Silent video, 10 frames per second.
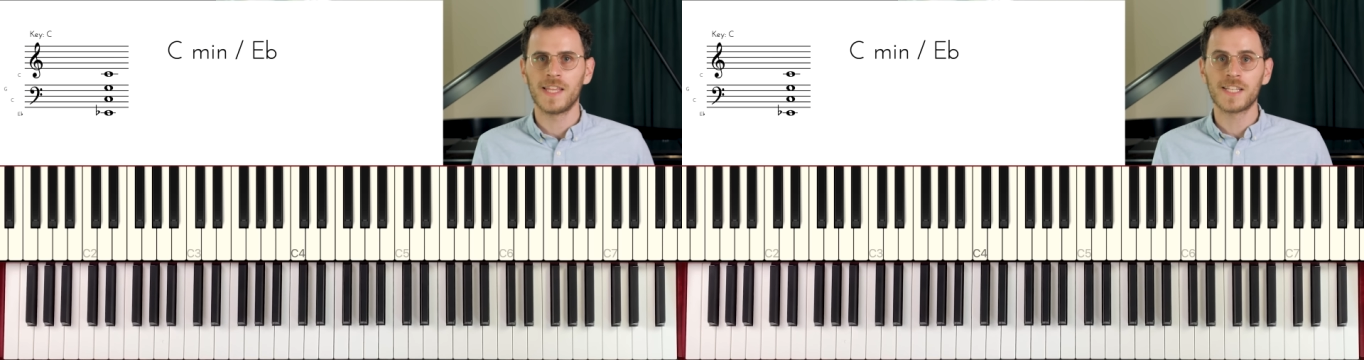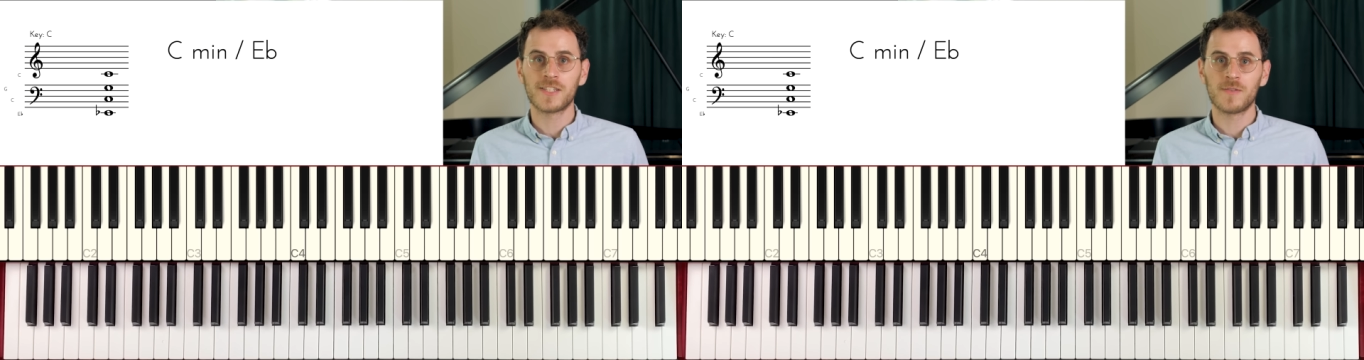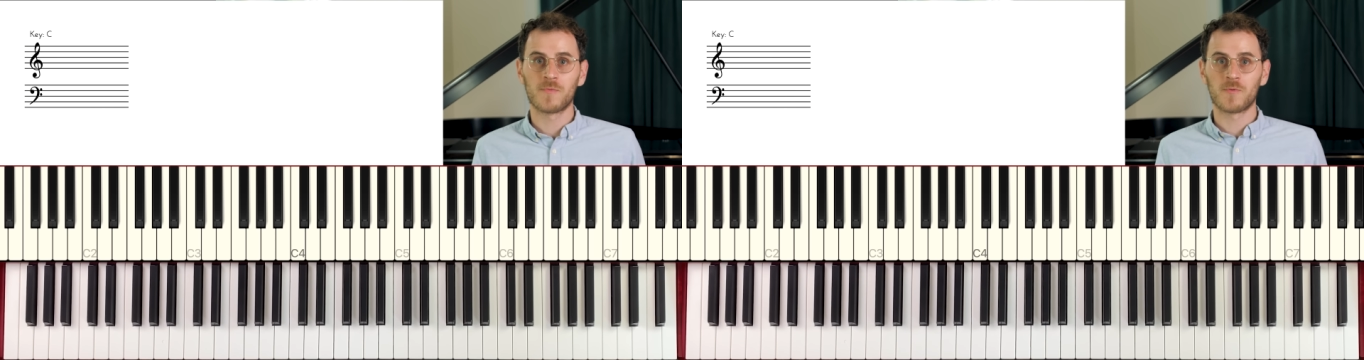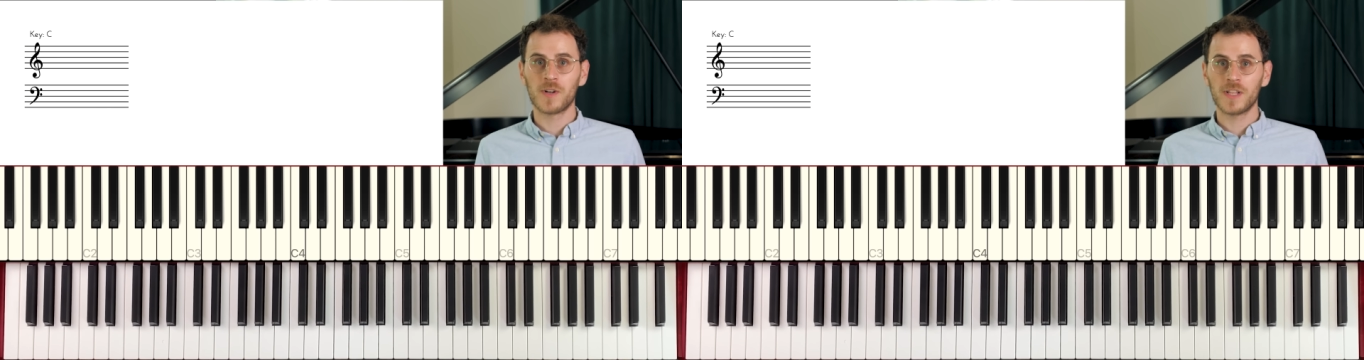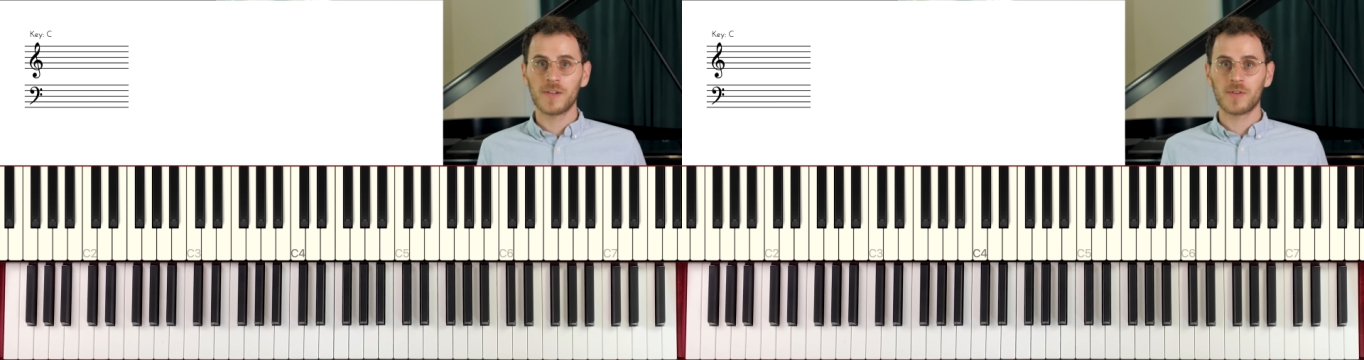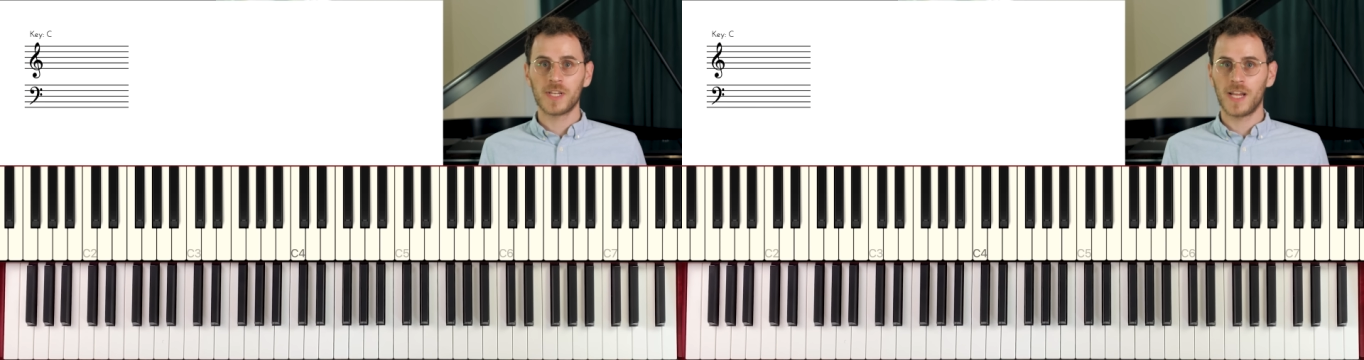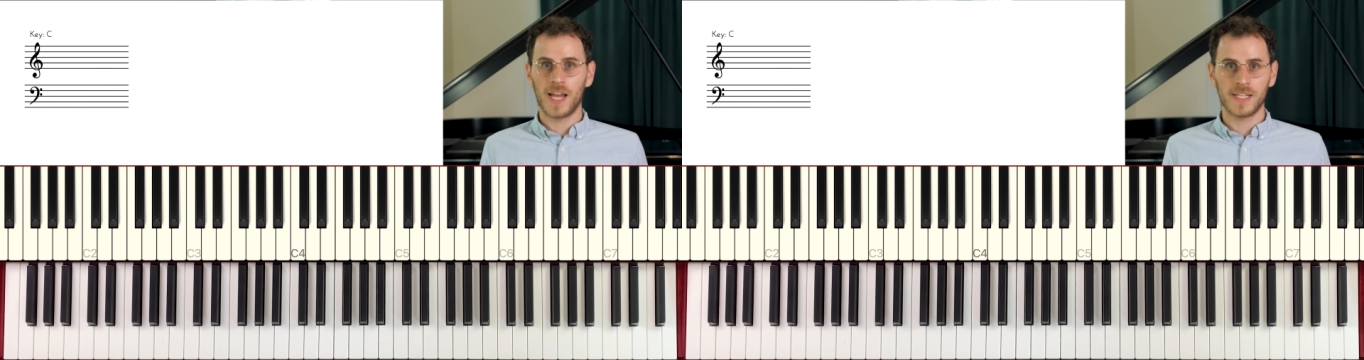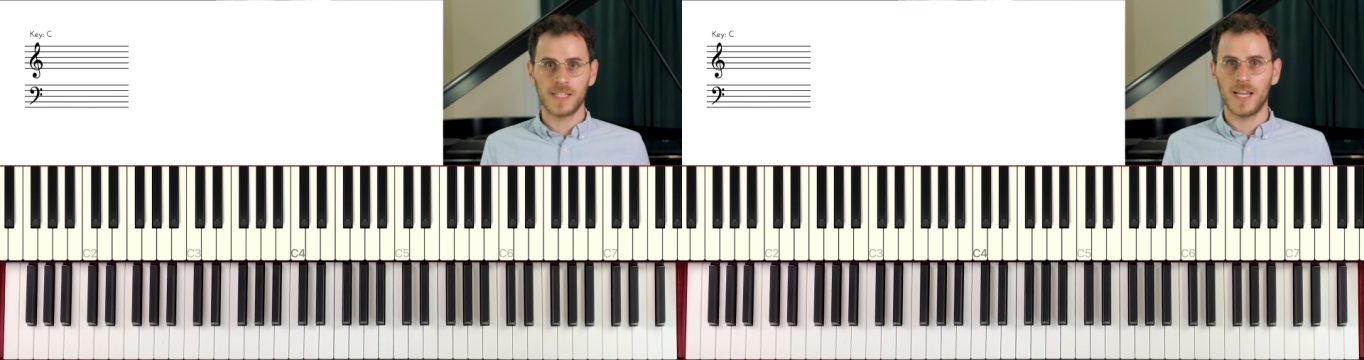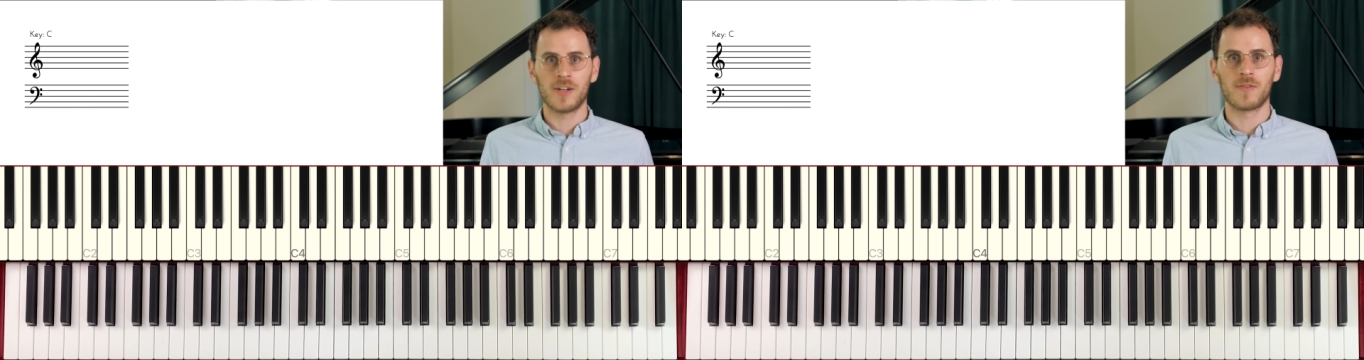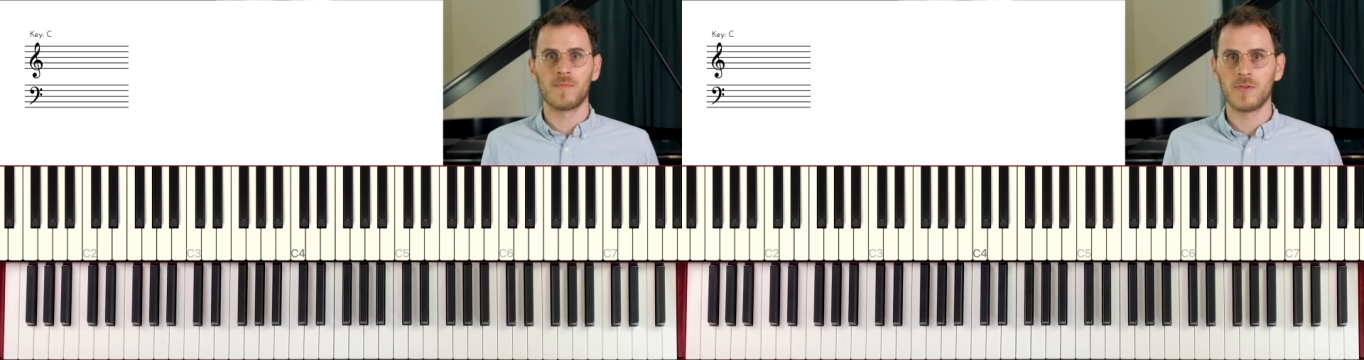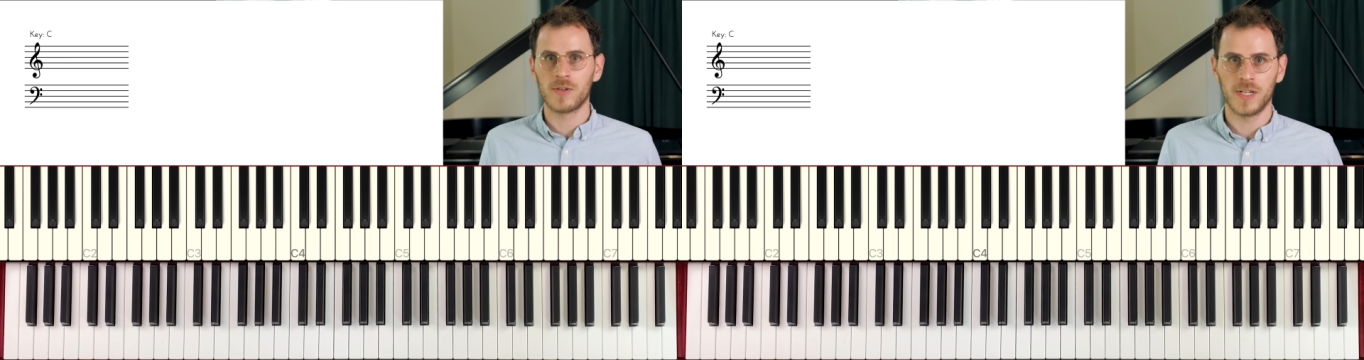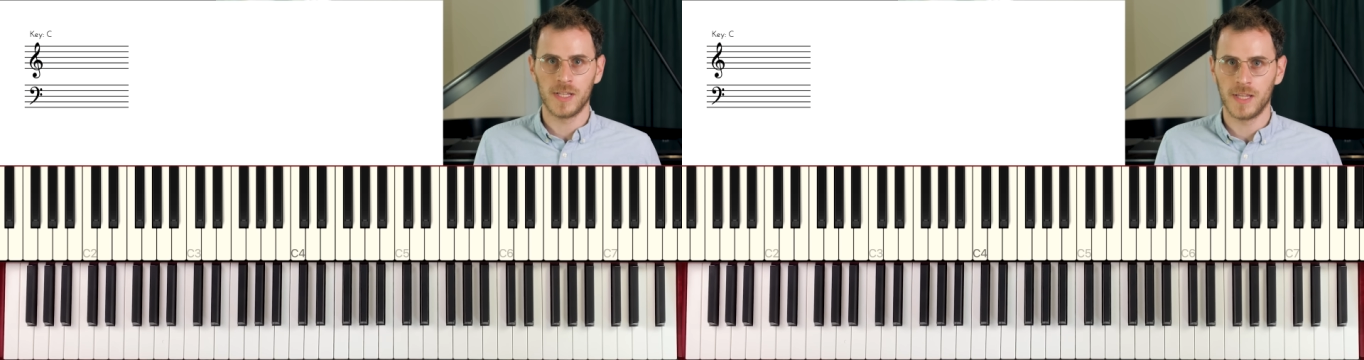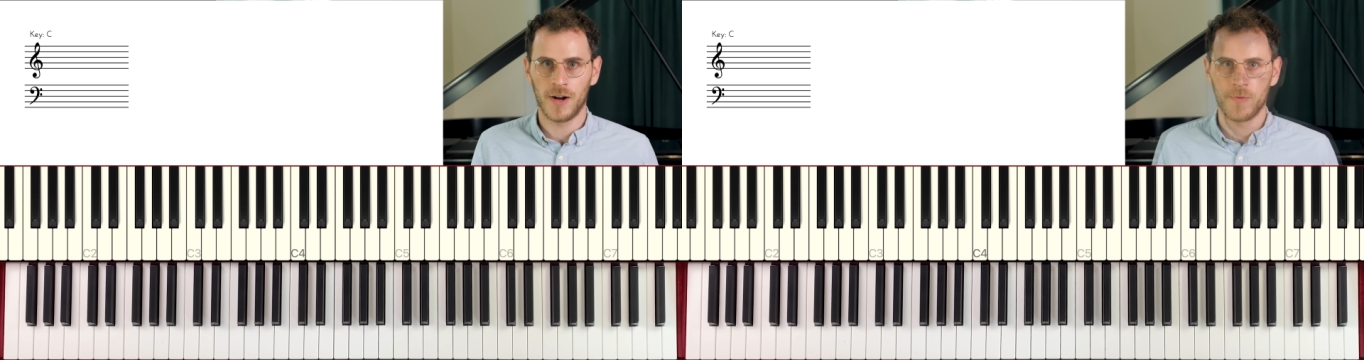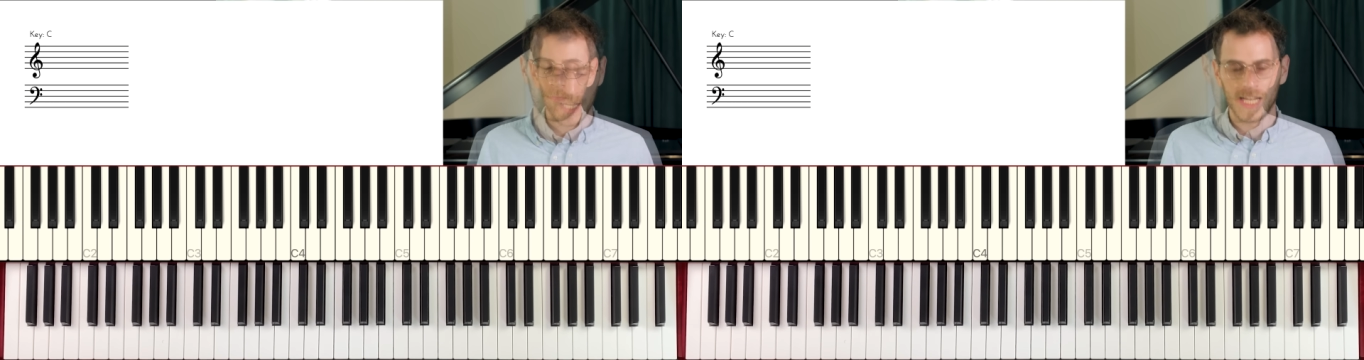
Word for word: And that's some really, really nice inner motion in there.